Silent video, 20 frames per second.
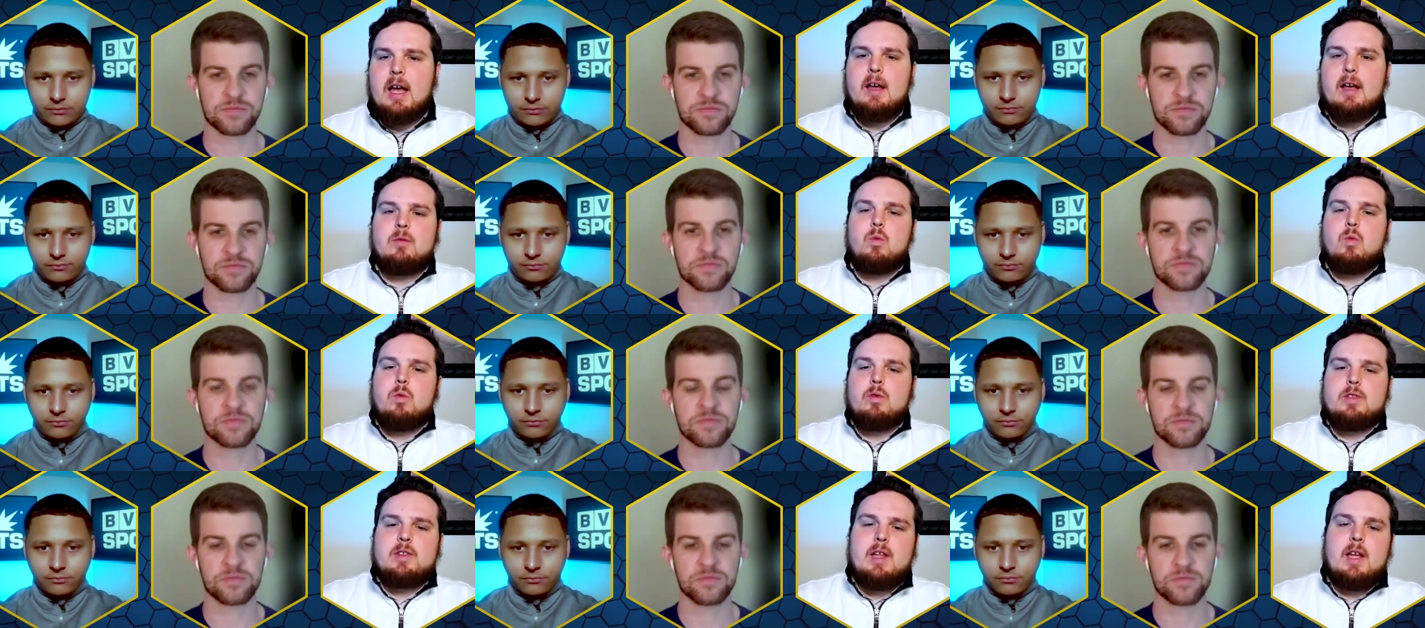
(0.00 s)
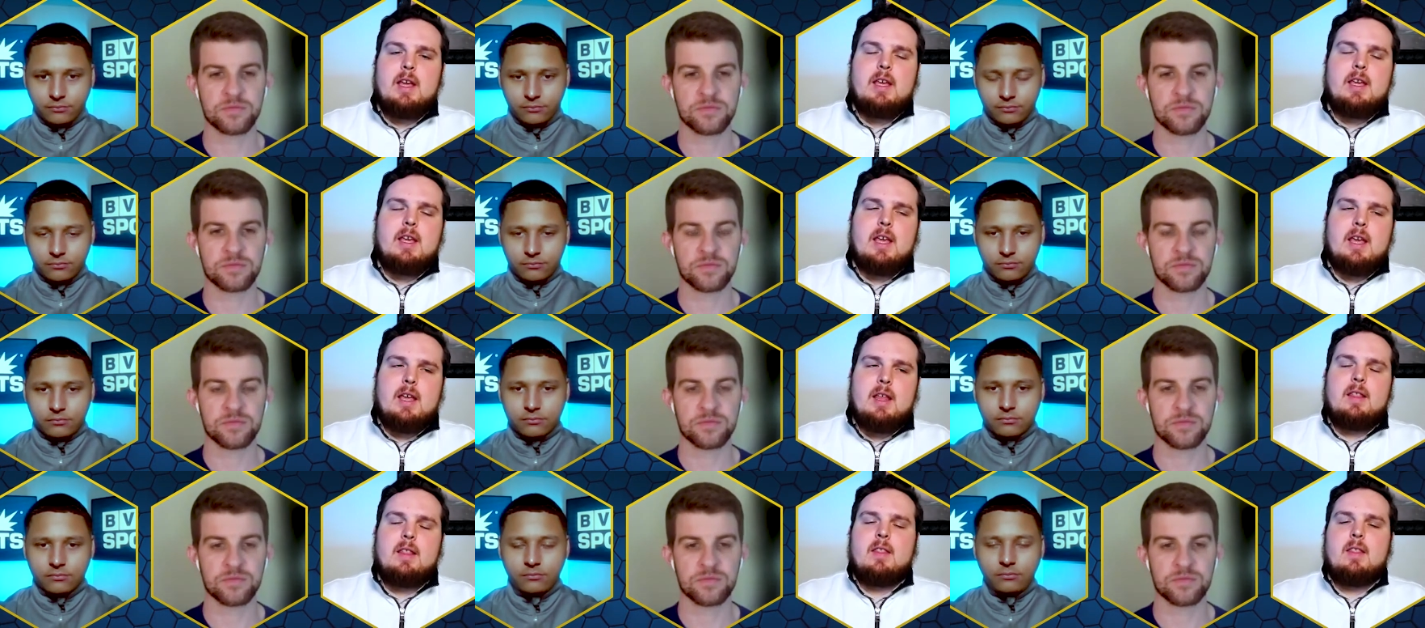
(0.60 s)
Speaker 1: I staying
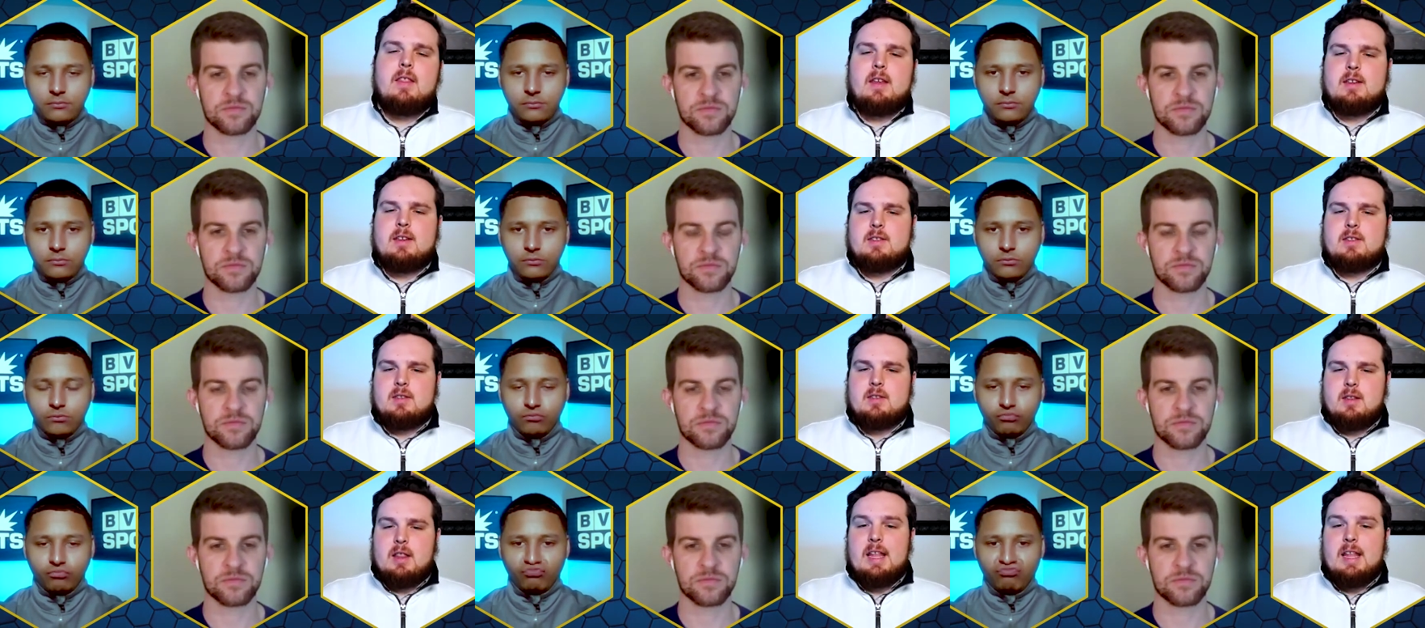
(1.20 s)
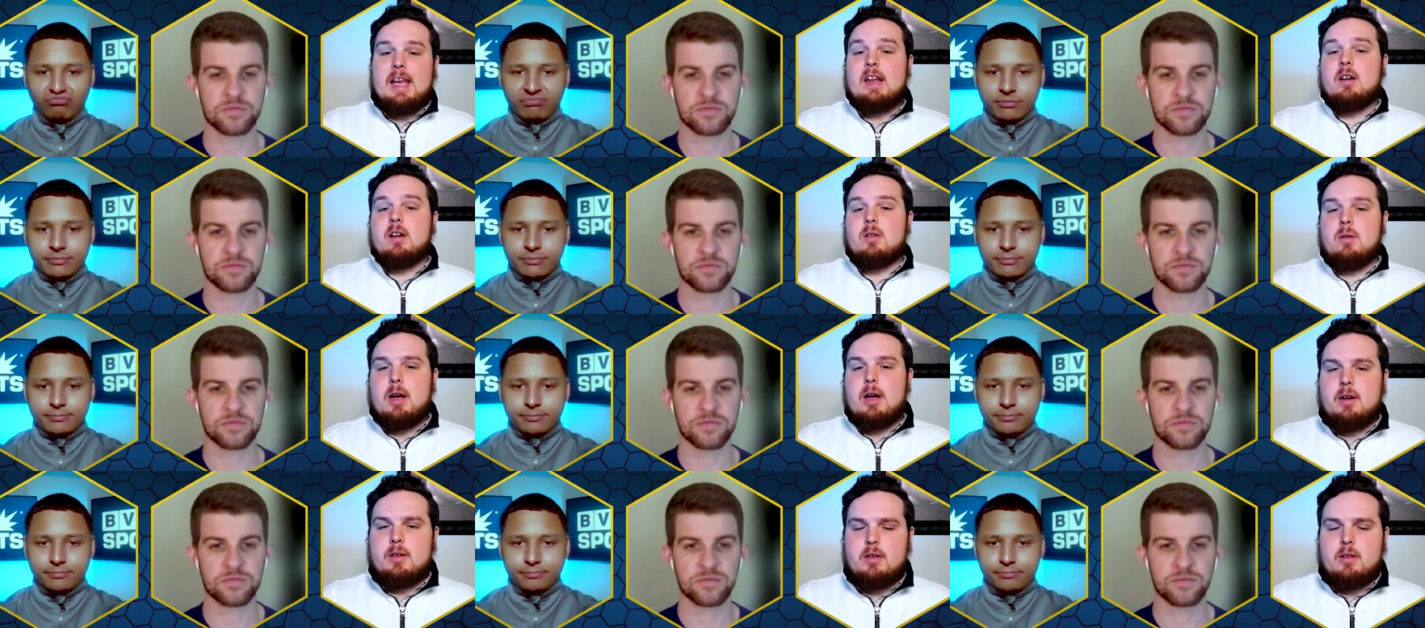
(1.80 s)
in this later
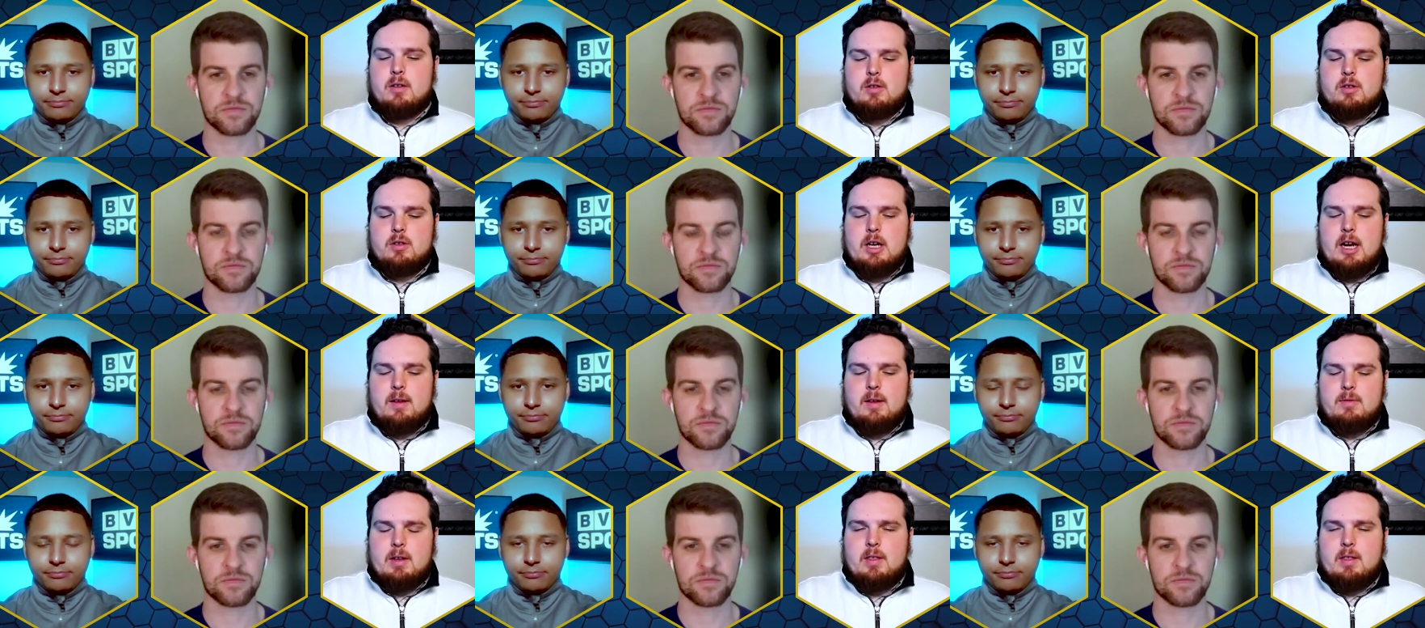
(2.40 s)
round of the draft,